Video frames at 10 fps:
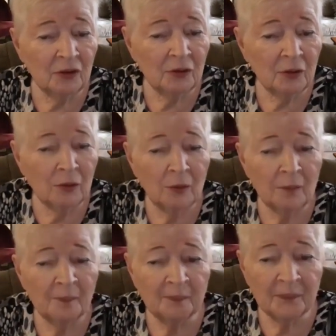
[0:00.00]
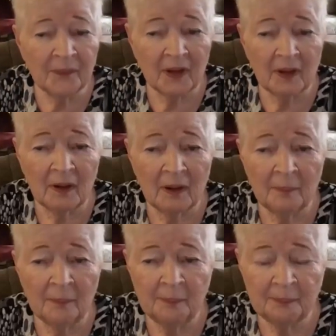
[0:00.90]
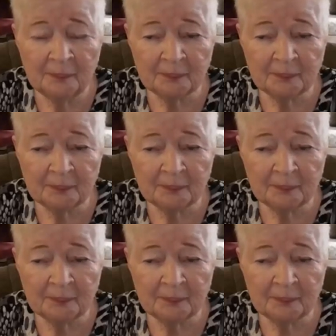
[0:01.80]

to come